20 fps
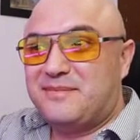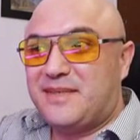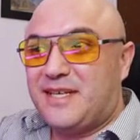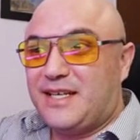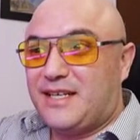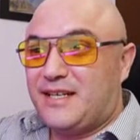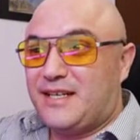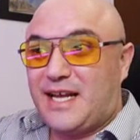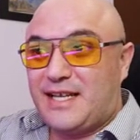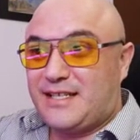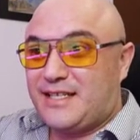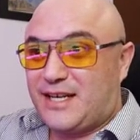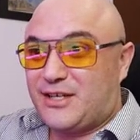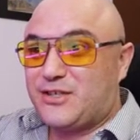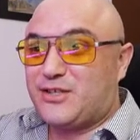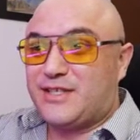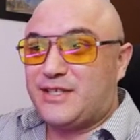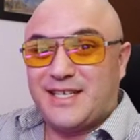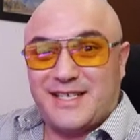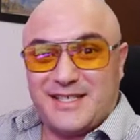And that's
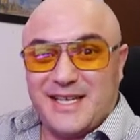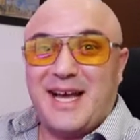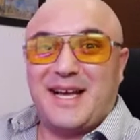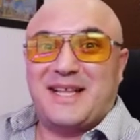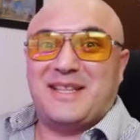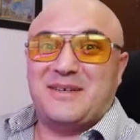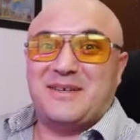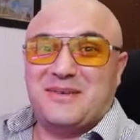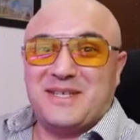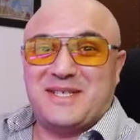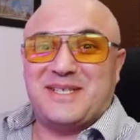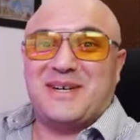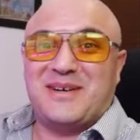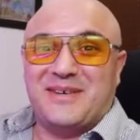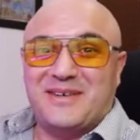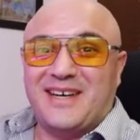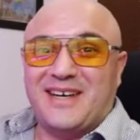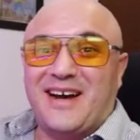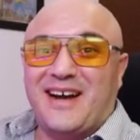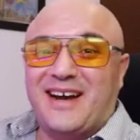actually exactly what's
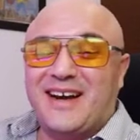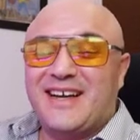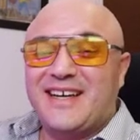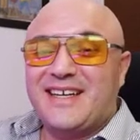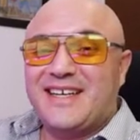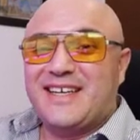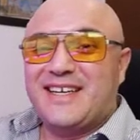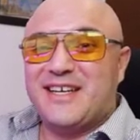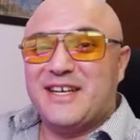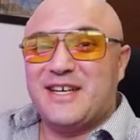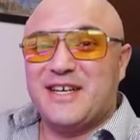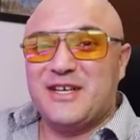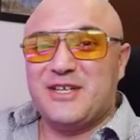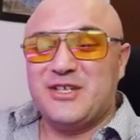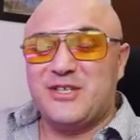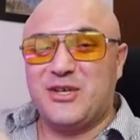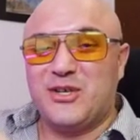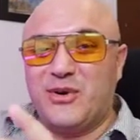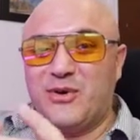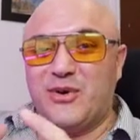going on.
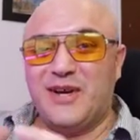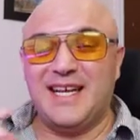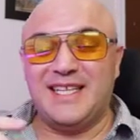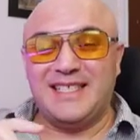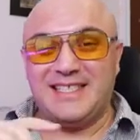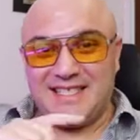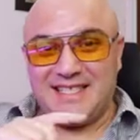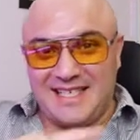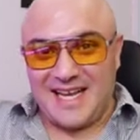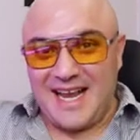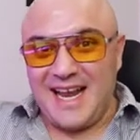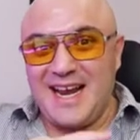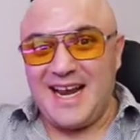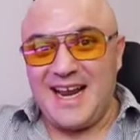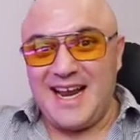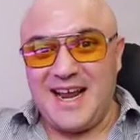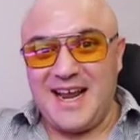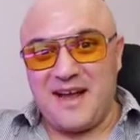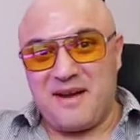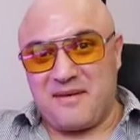So it's 10
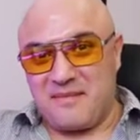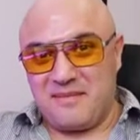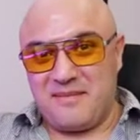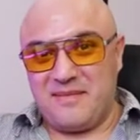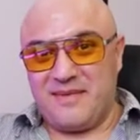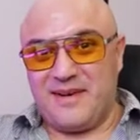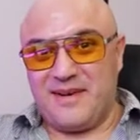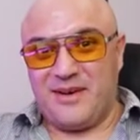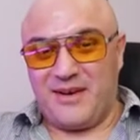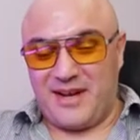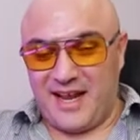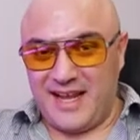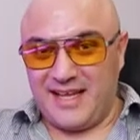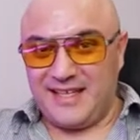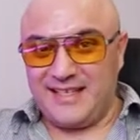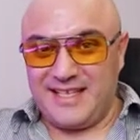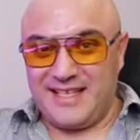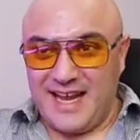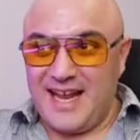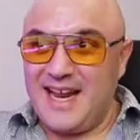a.m. Okay,
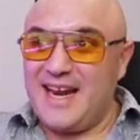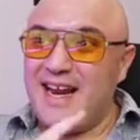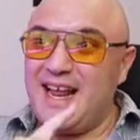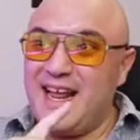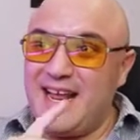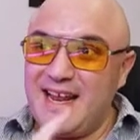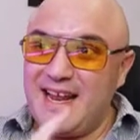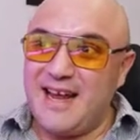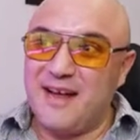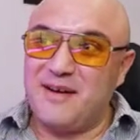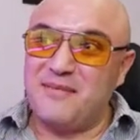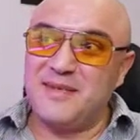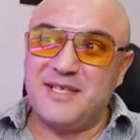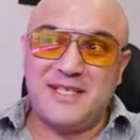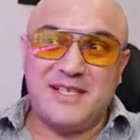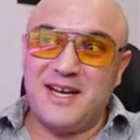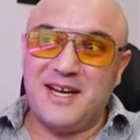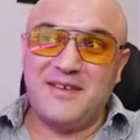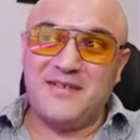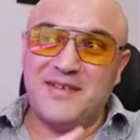10 a.m.
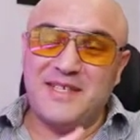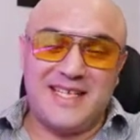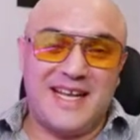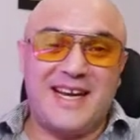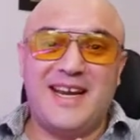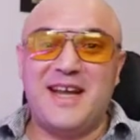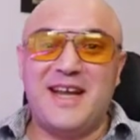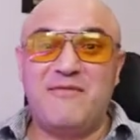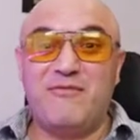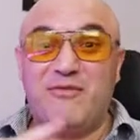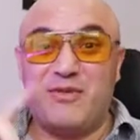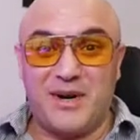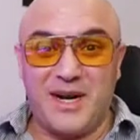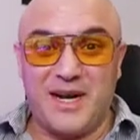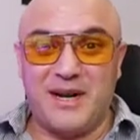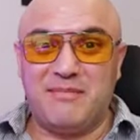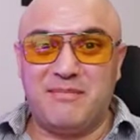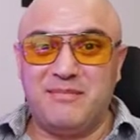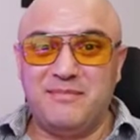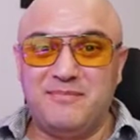It's not even 10 a.m. for
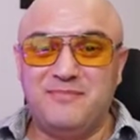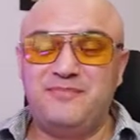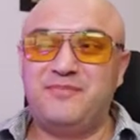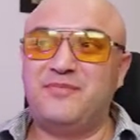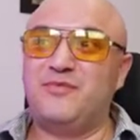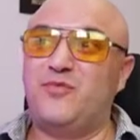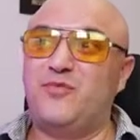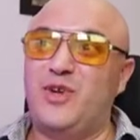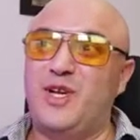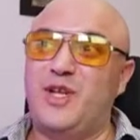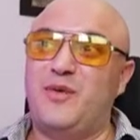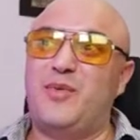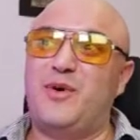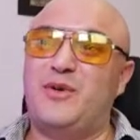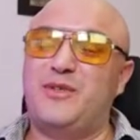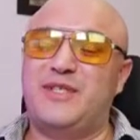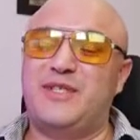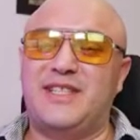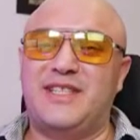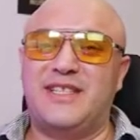him when he
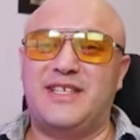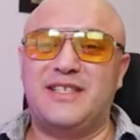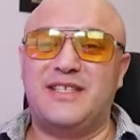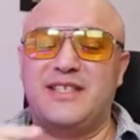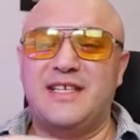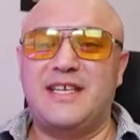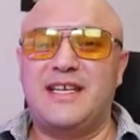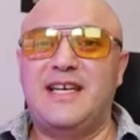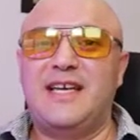posted this.